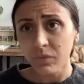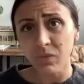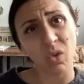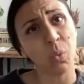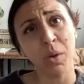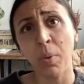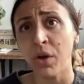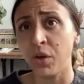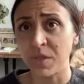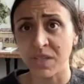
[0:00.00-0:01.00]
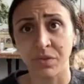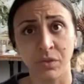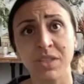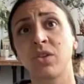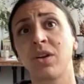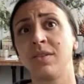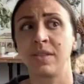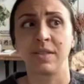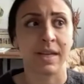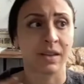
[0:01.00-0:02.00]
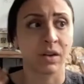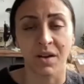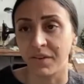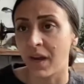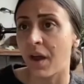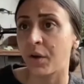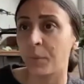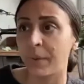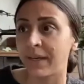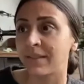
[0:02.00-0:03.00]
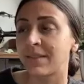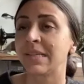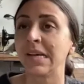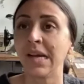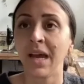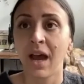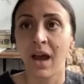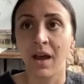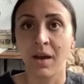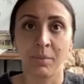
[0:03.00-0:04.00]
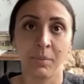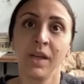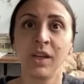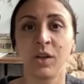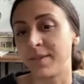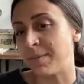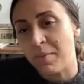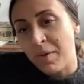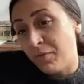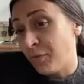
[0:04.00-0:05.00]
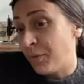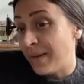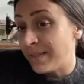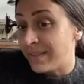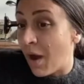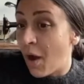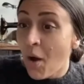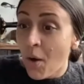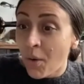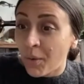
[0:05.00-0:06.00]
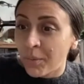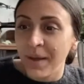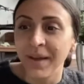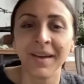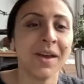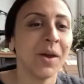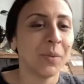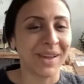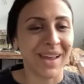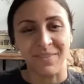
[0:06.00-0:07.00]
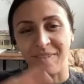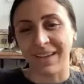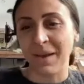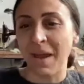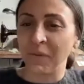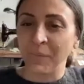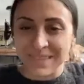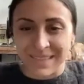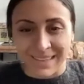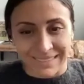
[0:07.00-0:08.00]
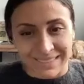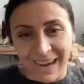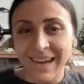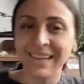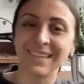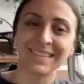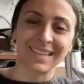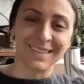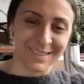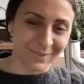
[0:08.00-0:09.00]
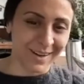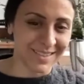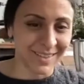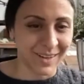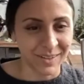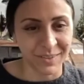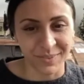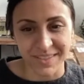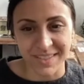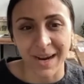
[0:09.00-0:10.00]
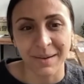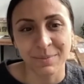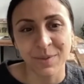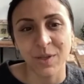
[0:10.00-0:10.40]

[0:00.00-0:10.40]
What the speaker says: We partner with different restaurants to take their avocado pits. You know, some of my food waste at home. We have like everyone's collecting onion skins for us at all different times.